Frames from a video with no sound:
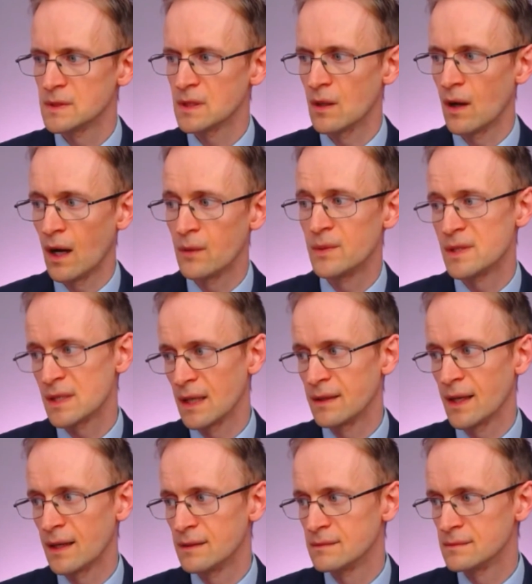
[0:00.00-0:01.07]
So I would
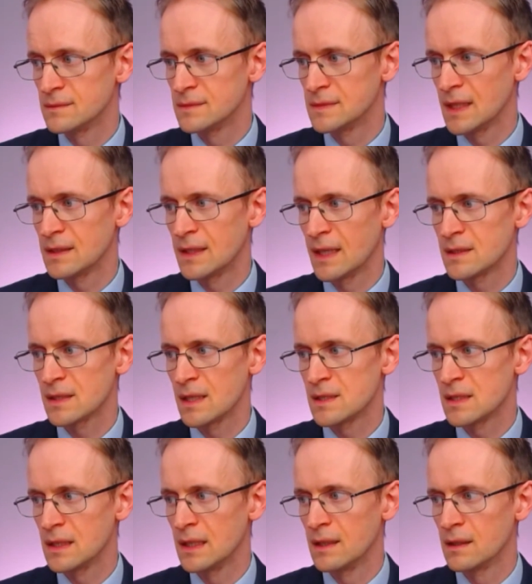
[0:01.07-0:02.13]
say that's
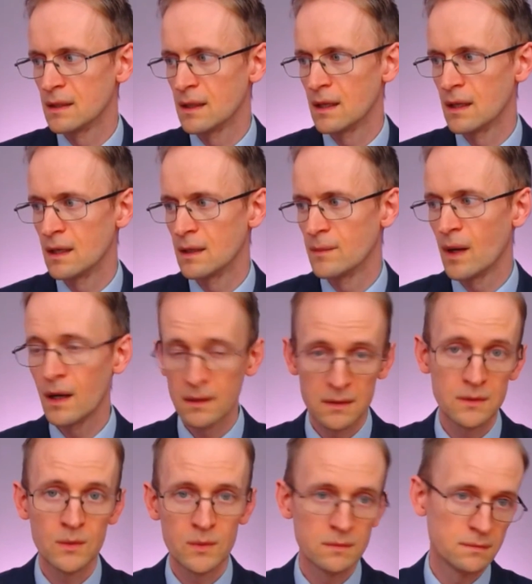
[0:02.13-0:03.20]
actually
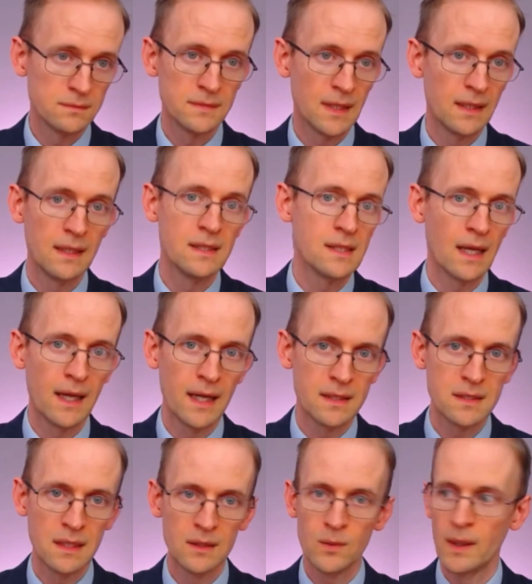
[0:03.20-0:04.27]
that is
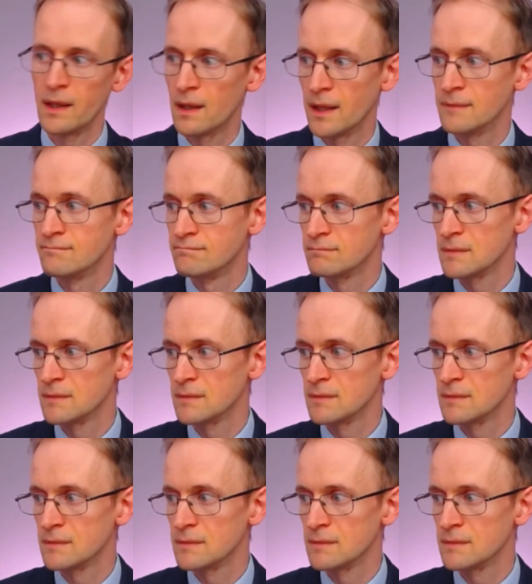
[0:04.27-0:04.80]
actually quite high.